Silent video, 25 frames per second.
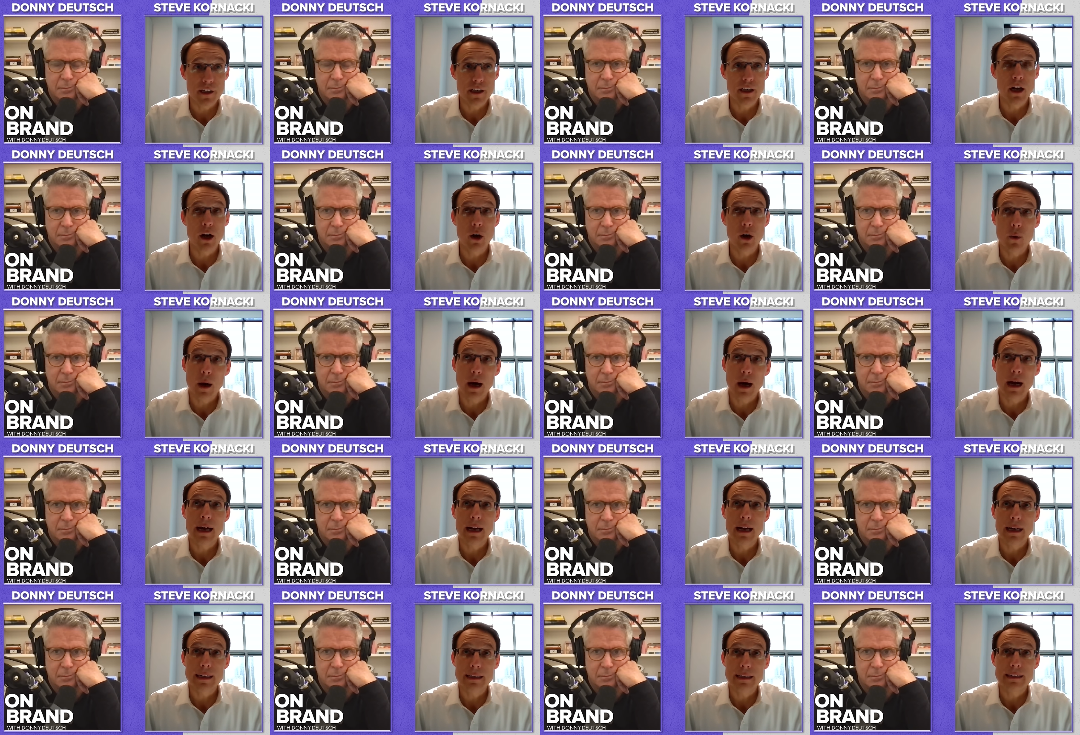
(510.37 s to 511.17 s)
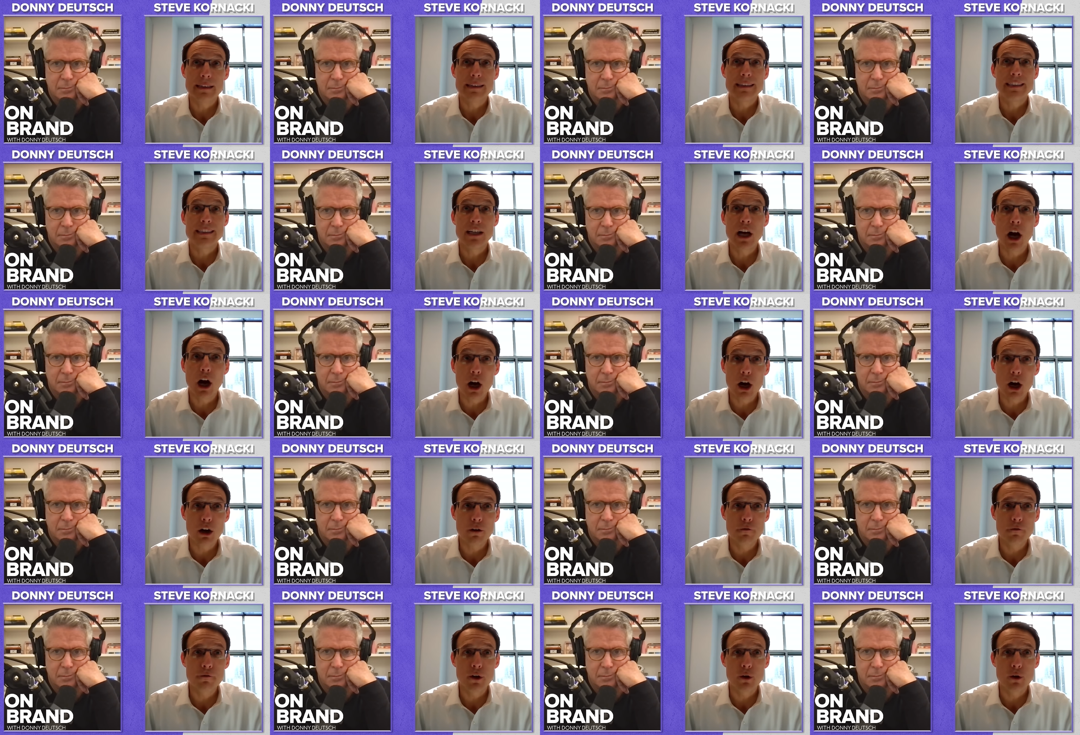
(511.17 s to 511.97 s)
Speaker 1: you know, uh,
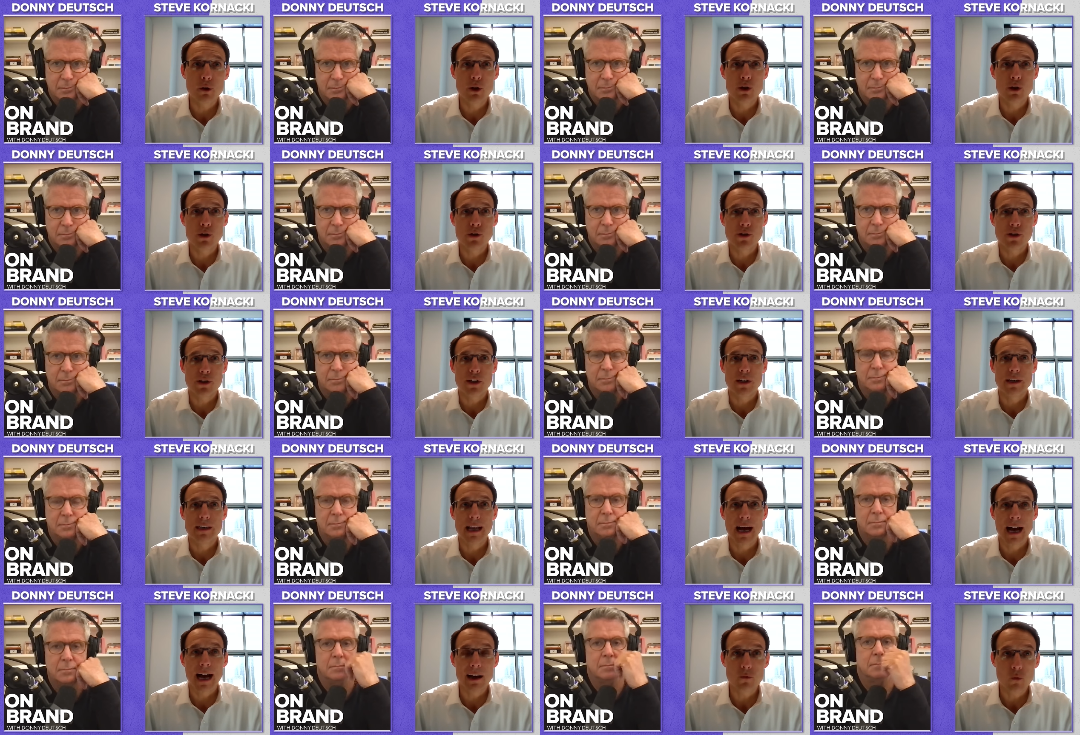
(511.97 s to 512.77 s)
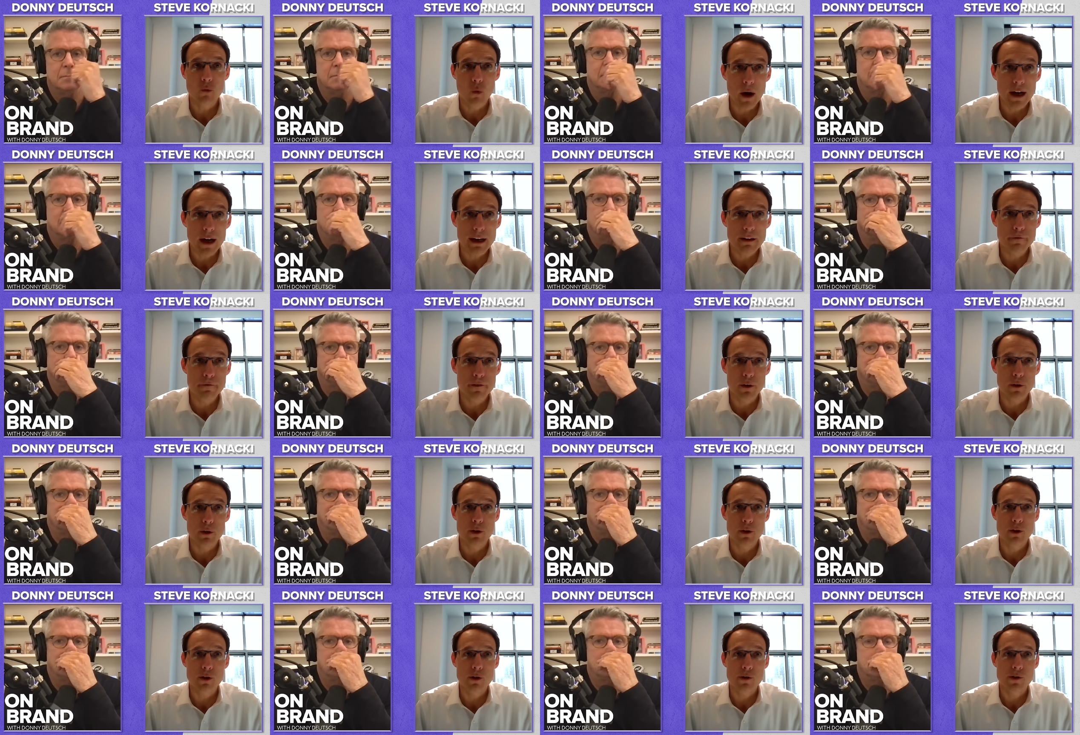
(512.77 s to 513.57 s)
younger voters, non white
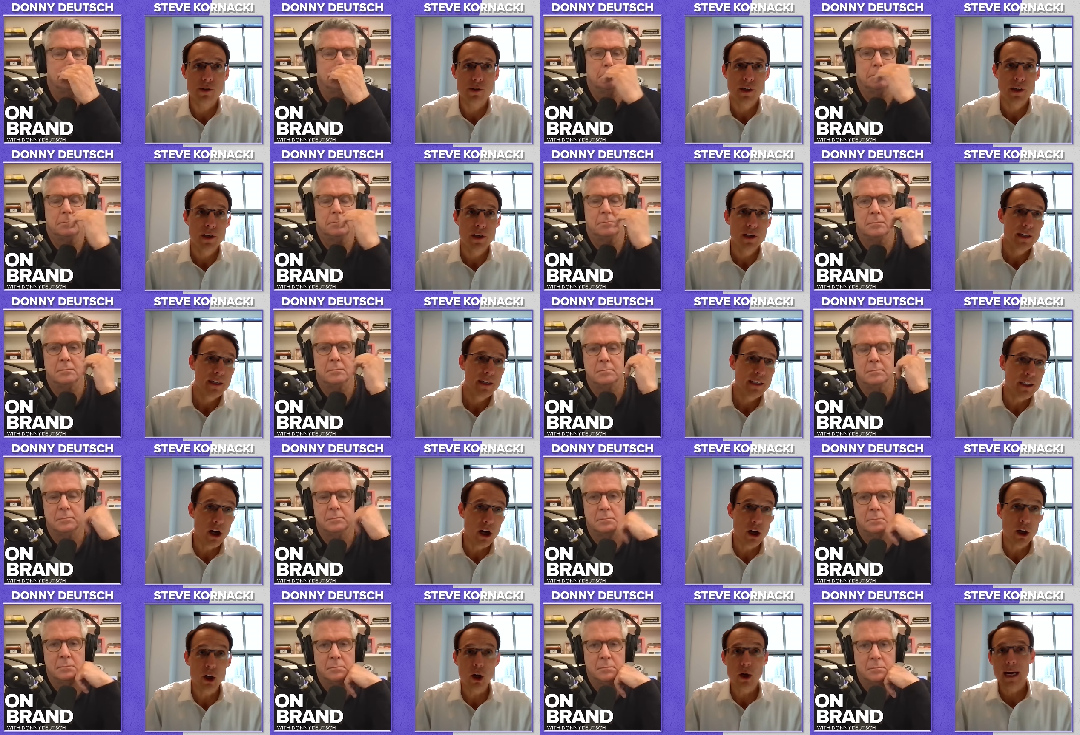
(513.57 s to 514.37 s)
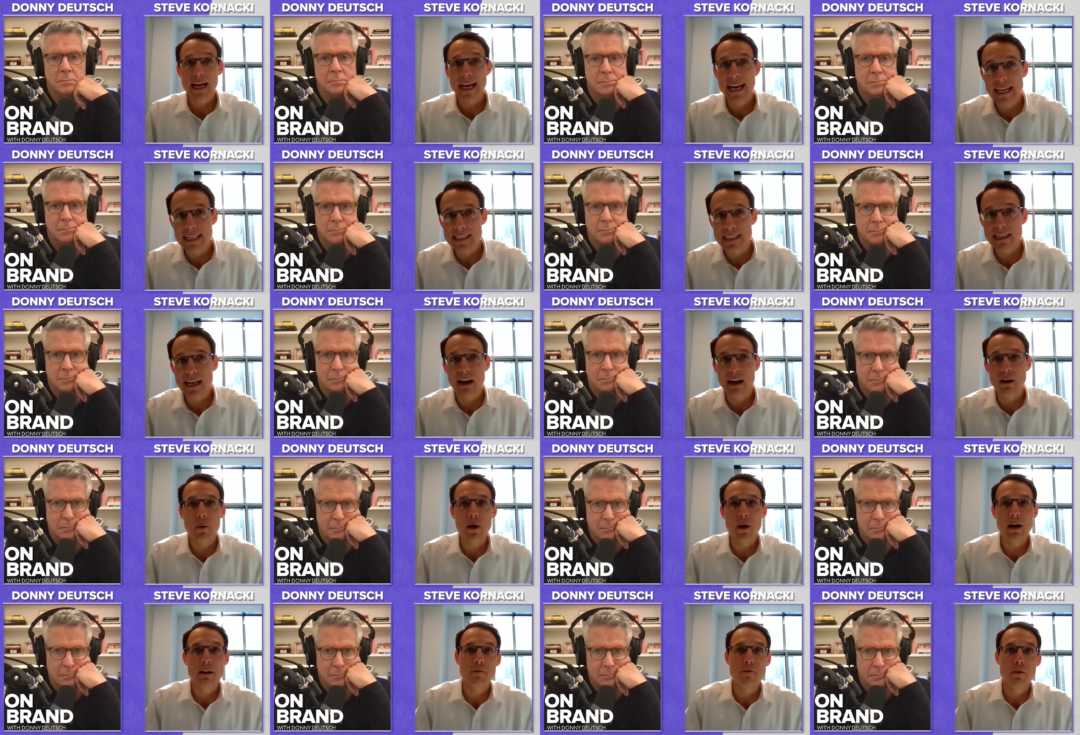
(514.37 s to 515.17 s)
voters, younger and non white